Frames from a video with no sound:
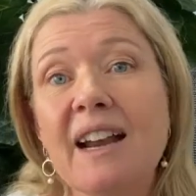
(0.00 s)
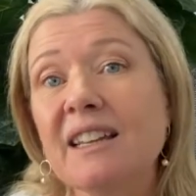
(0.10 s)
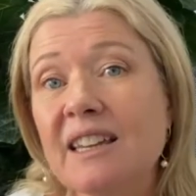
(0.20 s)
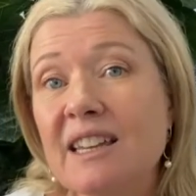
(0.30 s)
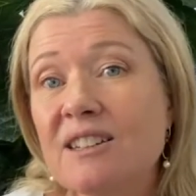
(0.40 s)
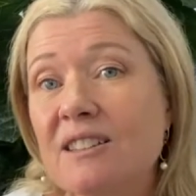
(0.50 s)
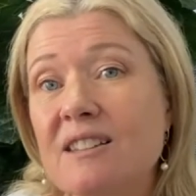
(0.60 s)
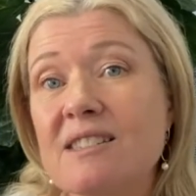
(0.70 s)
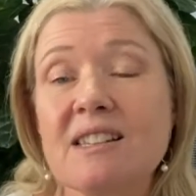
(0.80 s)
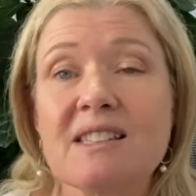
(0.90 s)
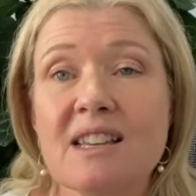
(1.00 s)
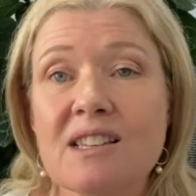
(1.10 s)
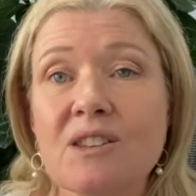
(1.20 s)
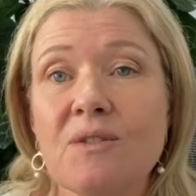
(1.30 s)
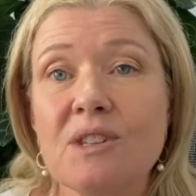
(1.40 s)
And key to the
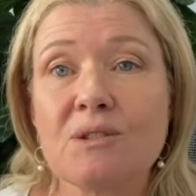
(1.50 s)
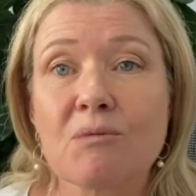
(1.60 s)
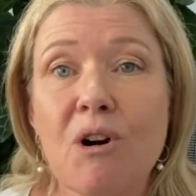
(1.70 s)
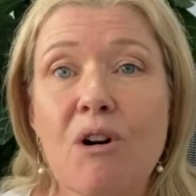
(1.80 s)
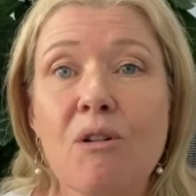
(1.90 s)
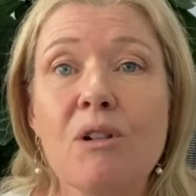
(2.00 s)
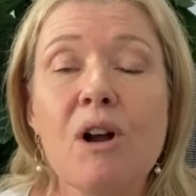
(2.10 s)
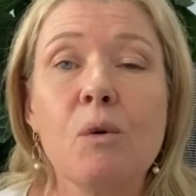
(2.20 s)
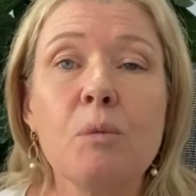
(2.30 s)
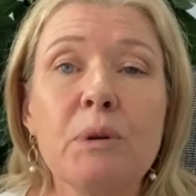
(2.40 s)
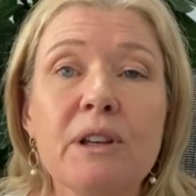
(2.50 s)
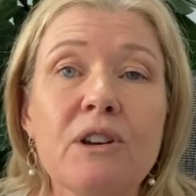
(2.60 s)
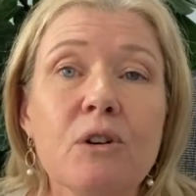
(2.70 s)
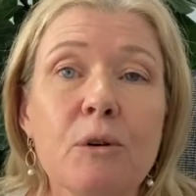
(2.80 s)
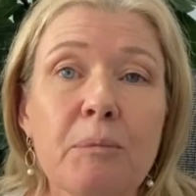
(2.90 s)
success of this role will be
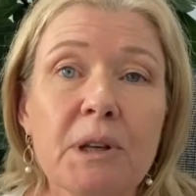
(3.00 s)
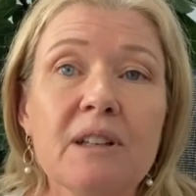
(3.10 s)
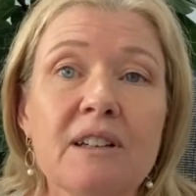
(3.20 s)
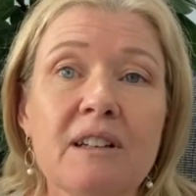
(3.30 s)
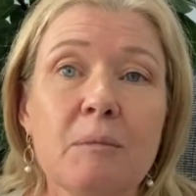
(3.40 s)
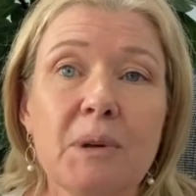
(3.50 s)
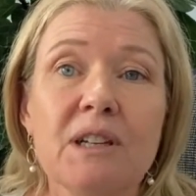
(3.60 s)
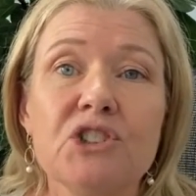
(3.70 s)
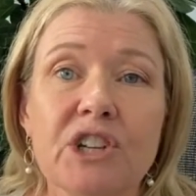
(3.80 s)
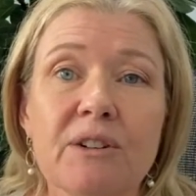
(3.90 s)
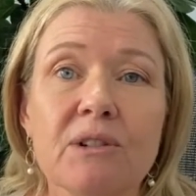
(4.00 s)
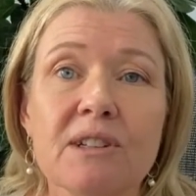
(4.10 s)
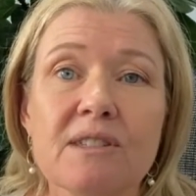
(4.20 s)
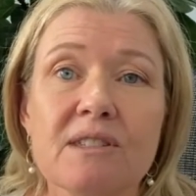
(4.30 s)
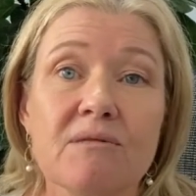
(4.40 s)
your ability to be a
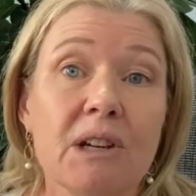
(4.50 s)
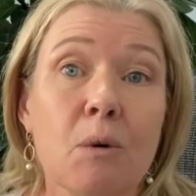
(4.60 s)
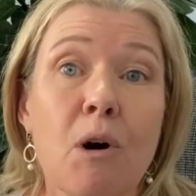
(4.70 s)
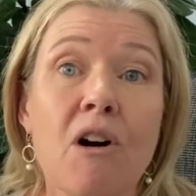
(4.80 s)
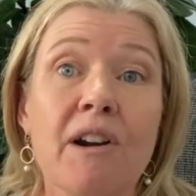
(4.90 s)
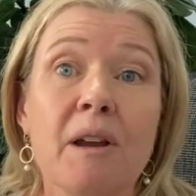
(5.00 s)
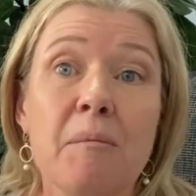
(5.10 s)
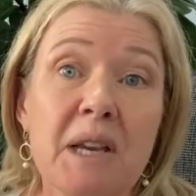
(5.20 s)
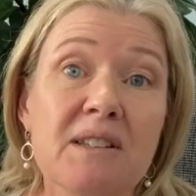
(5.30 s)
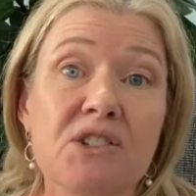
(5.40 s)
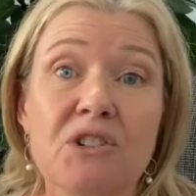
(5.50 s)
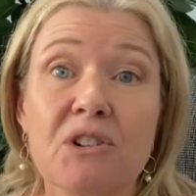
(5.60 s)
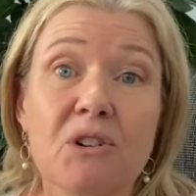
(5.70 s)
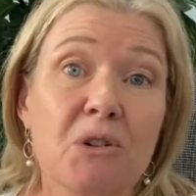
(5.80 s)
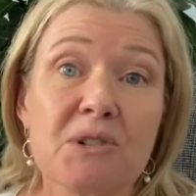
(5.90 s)
generalist, requiring a mixture
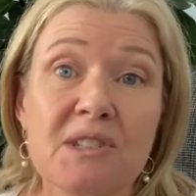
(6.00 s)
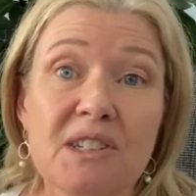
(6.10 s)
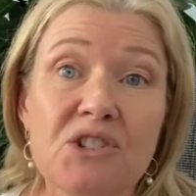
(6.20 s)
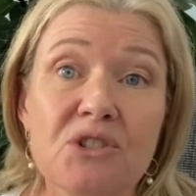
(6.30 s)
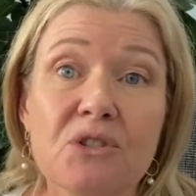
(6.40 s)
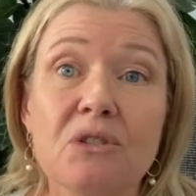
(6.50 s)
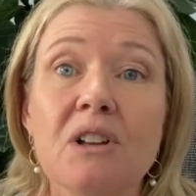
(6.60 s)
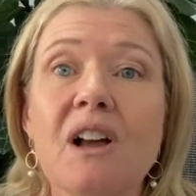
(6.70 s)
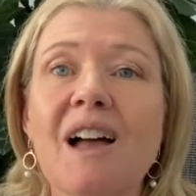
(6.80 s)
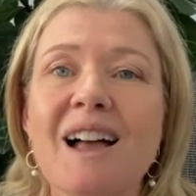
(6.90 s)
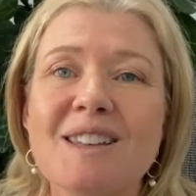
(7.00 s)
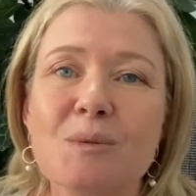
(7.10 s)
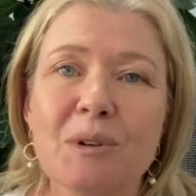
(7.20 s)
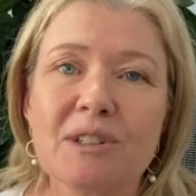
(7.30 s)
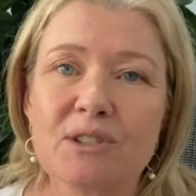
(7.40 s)
across digital
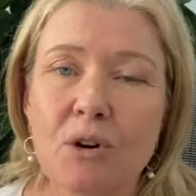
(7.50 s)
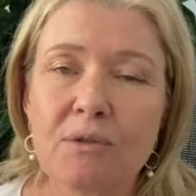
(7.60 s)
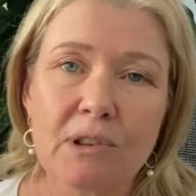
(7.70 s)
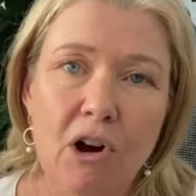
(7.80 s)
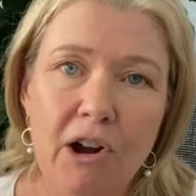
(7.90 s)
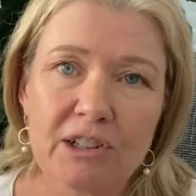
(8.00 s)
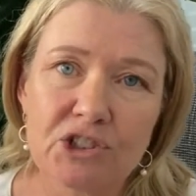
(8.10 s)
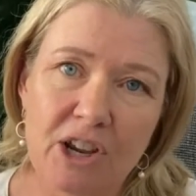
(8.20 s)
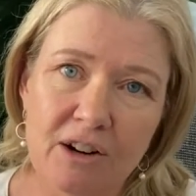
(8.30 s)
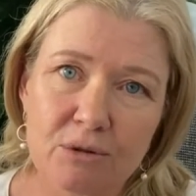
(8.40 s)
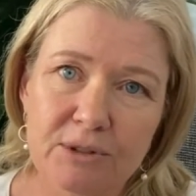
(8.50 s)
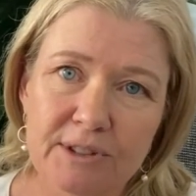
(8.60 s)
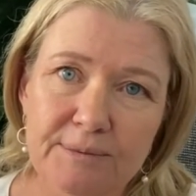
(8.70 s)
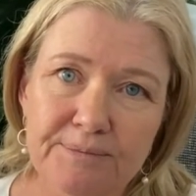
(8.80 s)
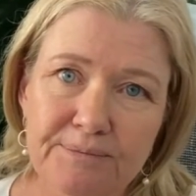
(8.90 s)
as well as offline
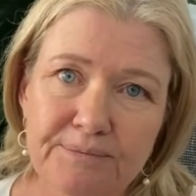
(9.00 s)
channels.